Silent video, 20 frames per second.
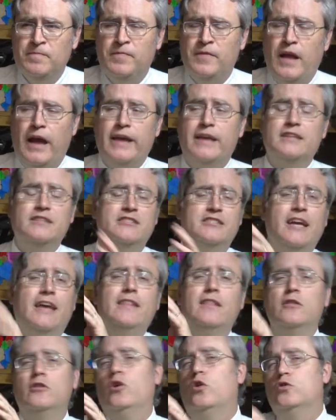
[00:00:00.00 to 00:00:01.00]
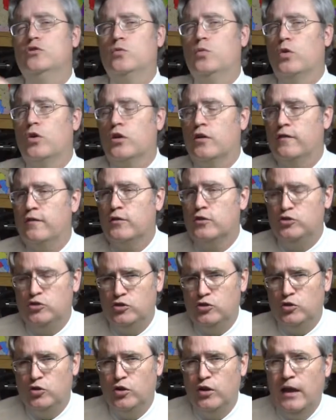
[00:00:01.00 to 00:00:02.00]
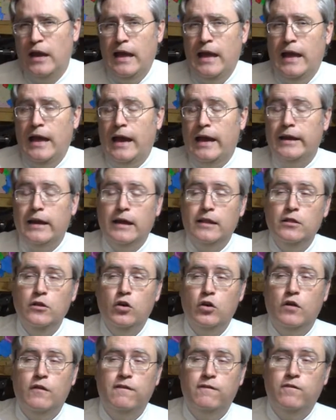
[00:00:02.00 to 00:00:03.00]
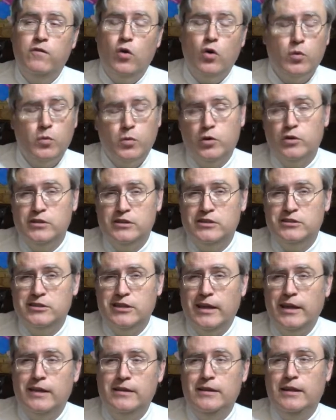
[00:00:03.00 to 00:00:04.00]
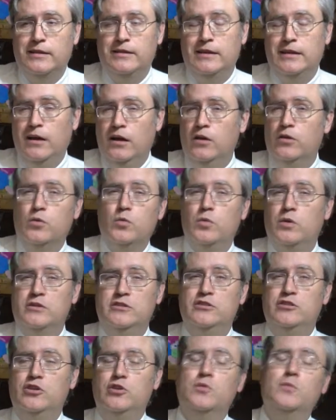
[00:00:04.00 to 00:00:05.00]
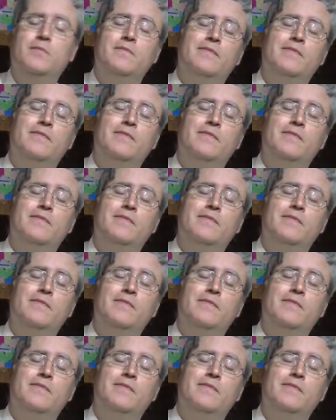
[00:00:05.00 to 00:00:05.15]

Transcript: I can say that those work for sure, and I look forward to saying that the other ones do,